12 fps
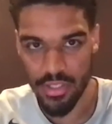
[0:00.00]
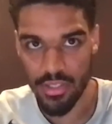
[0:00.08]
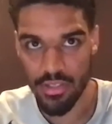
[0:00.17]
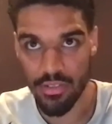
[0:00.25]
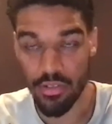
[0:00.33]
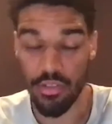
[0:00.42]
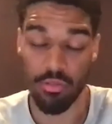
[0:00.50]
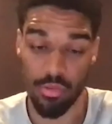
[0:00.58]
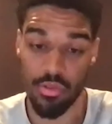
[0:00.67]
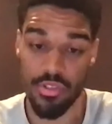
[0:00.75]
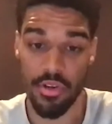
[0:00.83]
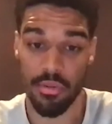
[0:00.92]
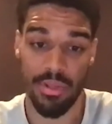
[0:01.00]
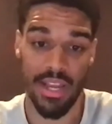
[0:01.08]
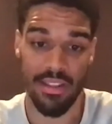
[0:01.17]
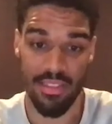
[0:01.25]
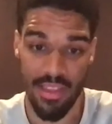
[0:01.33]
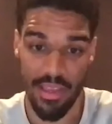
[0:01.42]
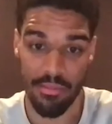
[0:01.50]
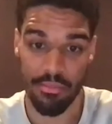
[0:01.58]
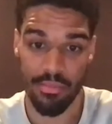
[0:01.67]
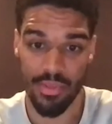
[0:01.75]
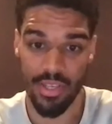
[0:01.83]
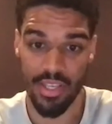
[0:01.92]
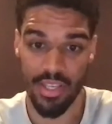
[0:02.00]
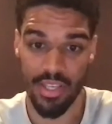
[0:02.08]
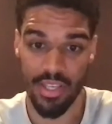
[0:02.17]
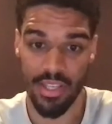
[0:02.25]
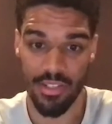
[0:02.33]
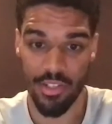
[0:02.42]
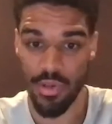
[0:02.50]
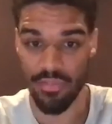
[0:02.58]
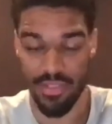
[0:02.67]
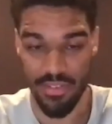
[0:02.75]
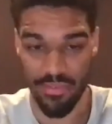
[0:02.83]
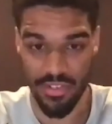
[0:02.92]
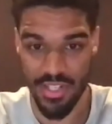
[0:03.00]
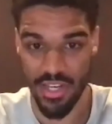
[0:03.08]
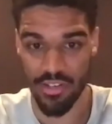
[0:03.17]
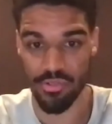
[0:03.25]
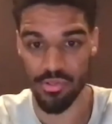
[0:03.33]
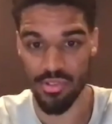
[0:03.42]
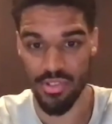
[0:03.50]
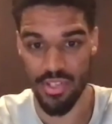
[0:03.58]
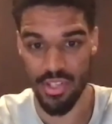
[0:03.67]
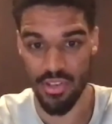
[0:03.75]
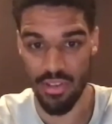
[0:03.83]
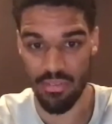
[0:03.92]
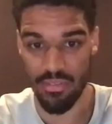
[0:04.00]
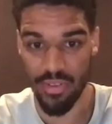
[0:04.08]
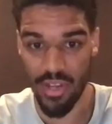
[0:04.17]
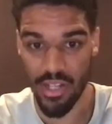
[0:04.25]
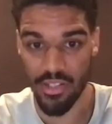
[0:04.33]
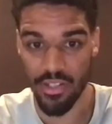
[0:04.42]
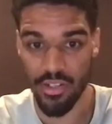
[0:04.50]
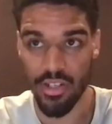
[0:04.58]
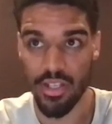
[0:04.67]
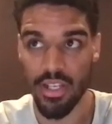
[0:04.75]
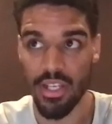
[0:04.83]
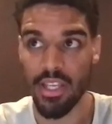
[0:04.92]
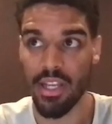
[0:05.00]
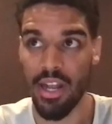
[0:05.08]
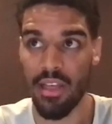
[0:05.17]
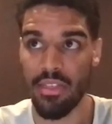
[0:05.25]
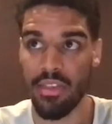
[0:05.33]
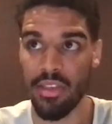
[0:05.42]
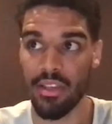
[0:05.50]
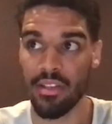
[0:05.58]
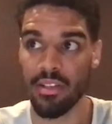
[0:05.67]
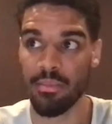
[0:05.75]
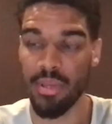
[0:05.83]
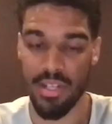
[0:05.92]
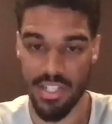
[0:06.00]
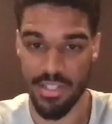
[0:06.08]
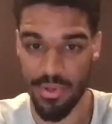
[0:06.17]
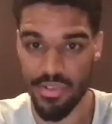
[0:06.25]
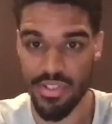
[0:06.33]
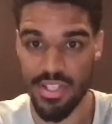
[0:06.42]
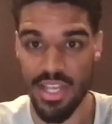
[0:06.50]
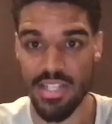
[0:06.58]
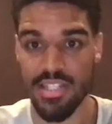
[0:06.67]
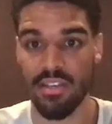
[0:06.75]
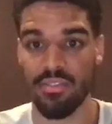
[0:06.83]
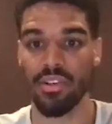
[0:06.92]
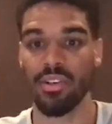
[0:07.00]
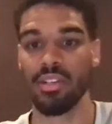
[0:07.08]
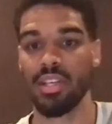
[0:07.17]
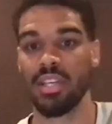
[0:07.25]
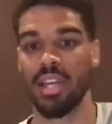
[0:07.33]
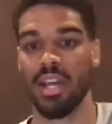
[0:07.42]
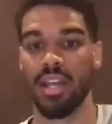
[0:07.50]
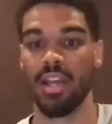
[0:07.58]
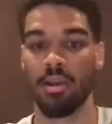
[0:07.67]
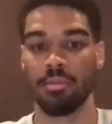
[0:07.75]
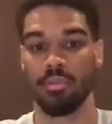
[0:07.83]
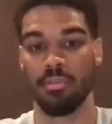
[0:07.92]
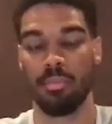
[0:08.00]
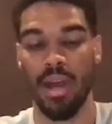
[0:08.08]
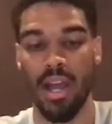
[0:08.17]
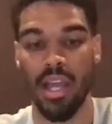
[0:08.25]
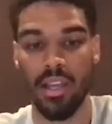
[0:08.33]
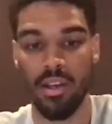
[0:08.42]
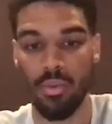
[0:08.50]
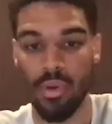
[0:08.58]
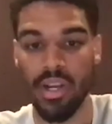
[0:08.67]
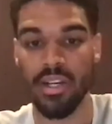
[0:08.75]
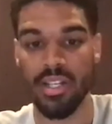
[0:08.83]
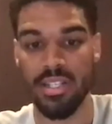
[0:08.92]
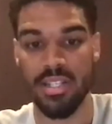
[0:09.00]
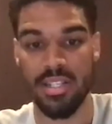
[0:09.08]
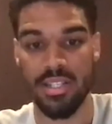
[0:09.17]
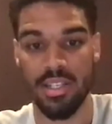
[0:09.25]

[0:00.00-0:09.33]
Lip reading: or the rules don't apply to them, and you have a different set of rules that you have to follow. And I think being exposed to that stuff early kind of helped with my awareness.